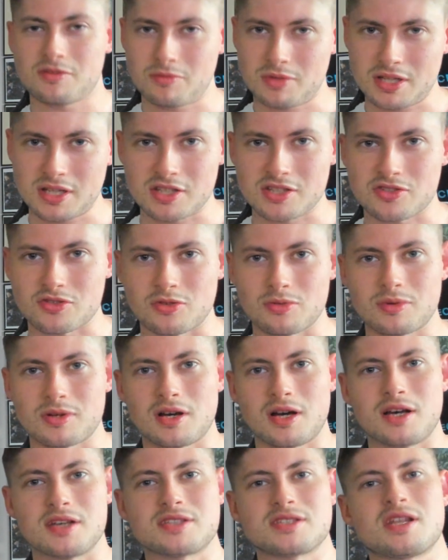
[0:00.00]
we did a
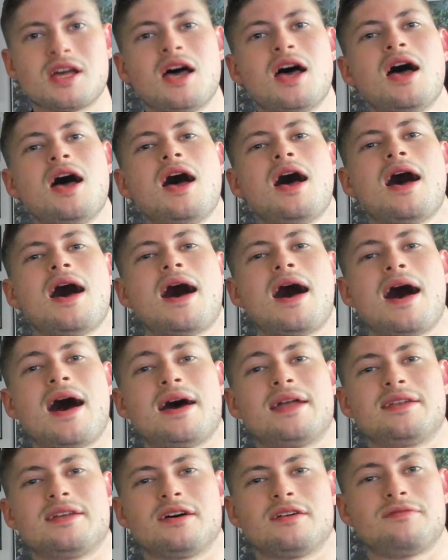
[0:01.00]
Stormcast
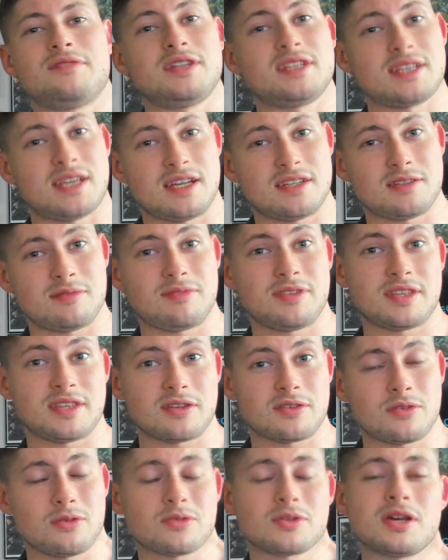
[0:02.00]
and Vindicator, I think they're
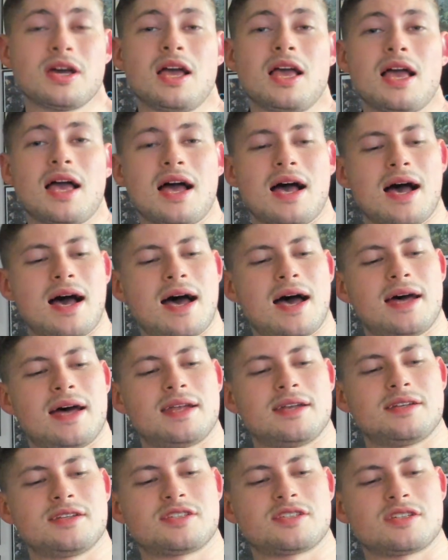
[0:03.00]
called,
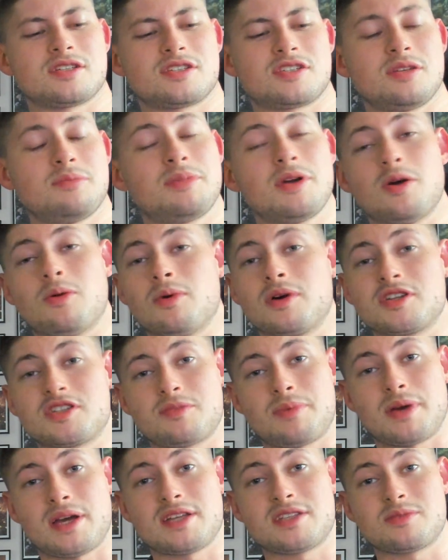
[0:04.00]
and she built one, she
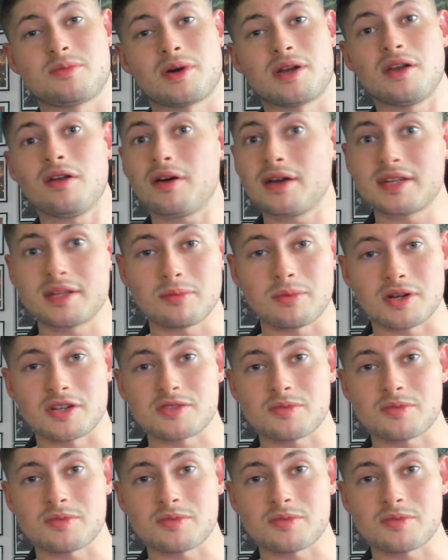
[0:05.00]
painted one, and I did one as